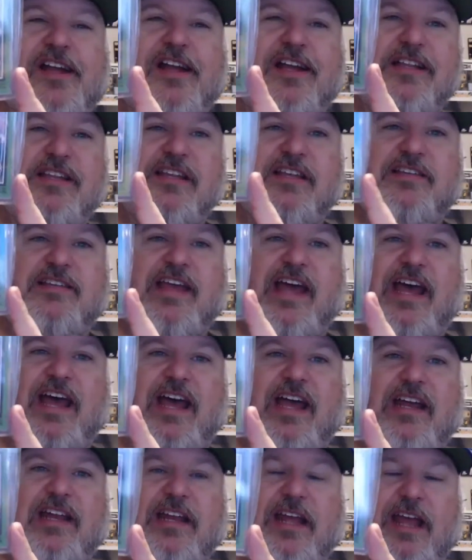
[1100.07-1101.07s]
this
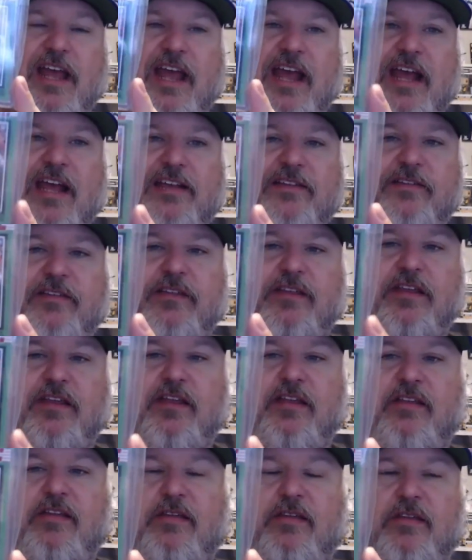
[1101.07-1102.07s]
guy that has
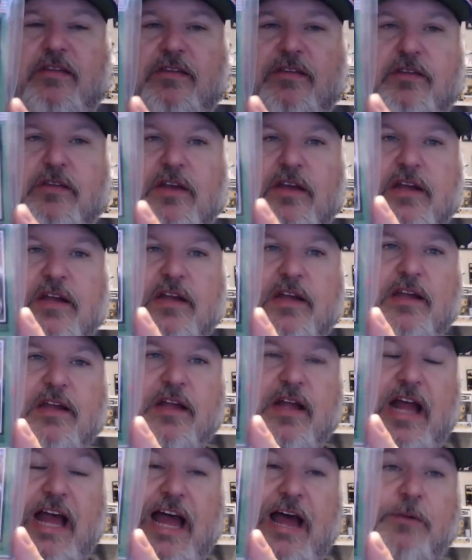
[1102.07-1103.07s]
this,
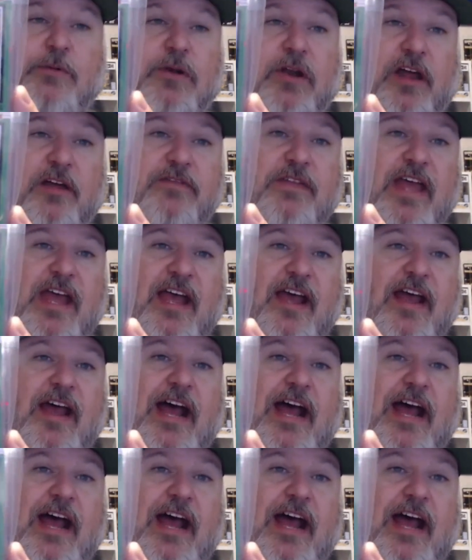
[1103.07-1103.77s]
I would love to have.